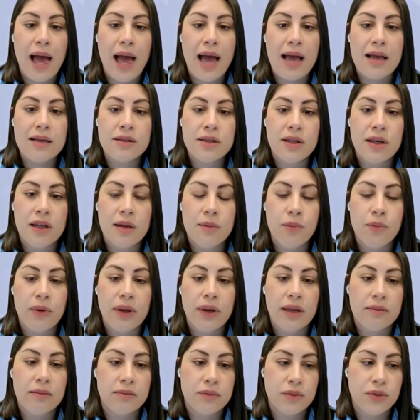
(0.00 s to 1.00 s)
we'll ask you to
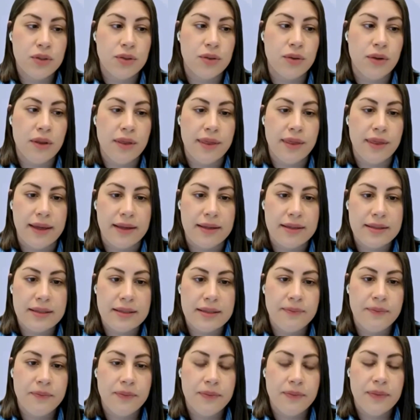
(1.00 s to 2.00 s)
bring two
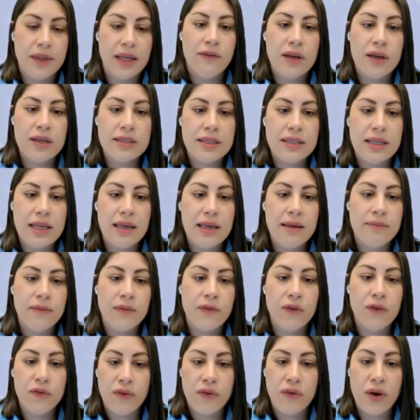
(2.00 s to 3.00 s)
things. Firstly,
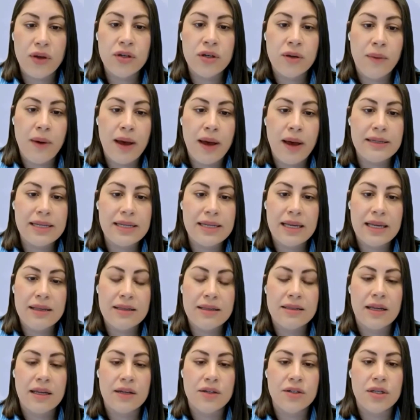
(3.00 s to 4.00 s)
photo ID,
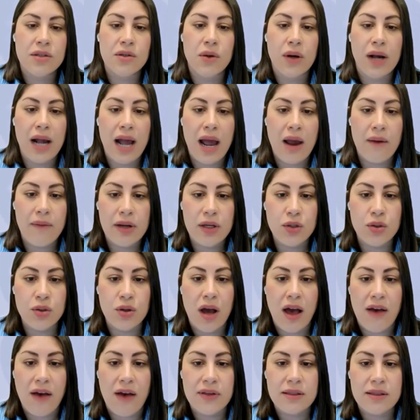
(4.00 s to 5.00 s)
such as your current
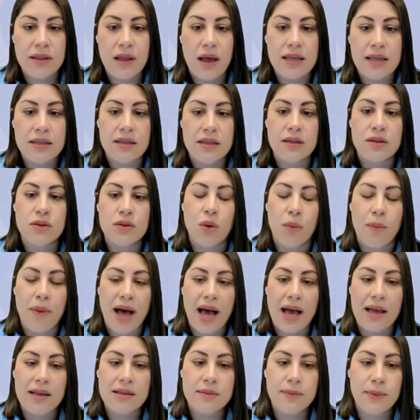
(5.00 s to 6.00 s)
driver's licence or
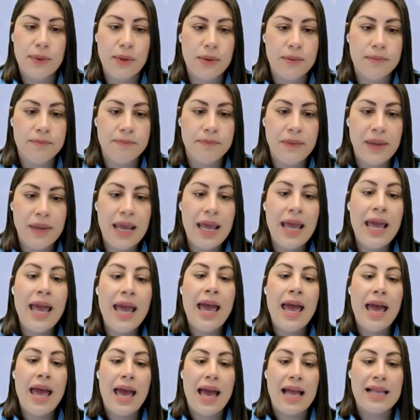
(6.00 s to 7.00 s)
passport.
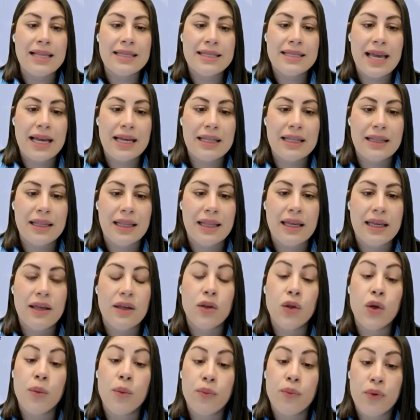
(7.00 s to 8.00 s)
And
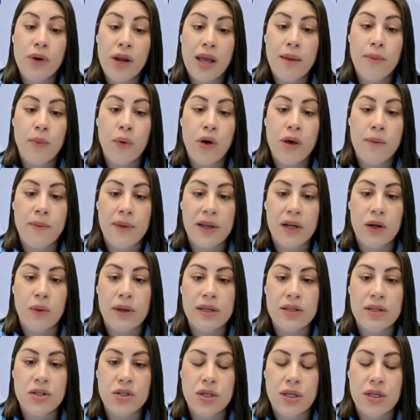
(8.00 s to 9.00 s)
secondly, your pre-appointment
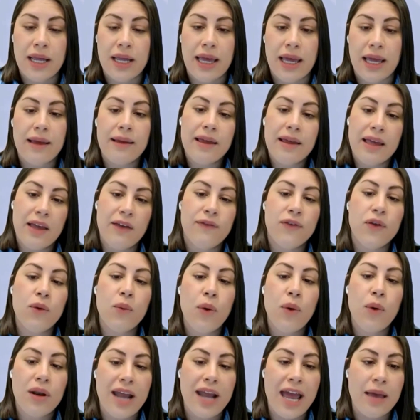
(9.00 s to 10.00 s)
questionnaire, if you
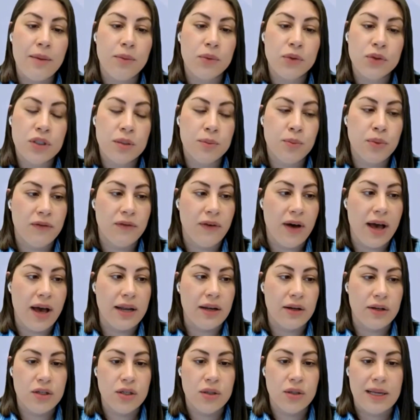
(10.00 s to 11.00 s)
weren't able to
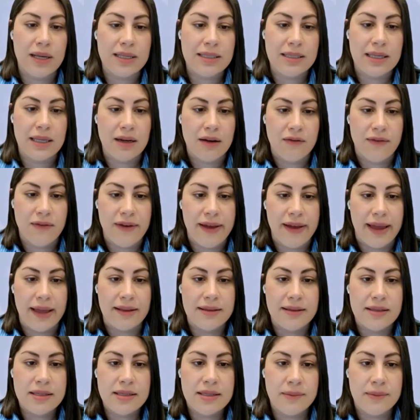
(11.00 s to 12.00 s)
provide it to us in
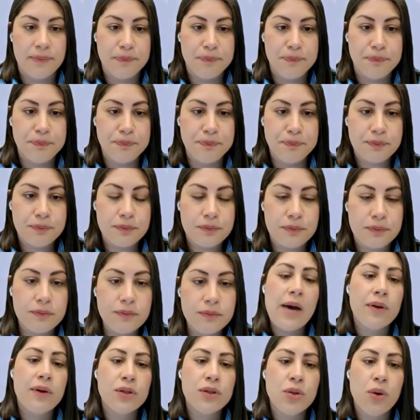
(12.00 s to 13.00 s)
advance.
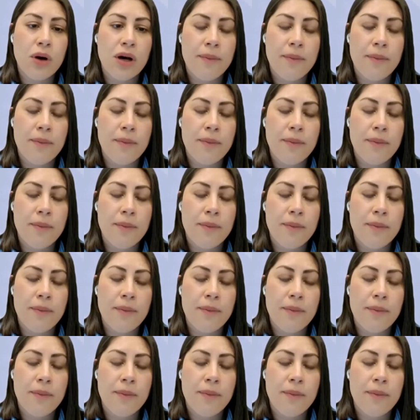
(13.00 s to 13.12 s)
Now I'll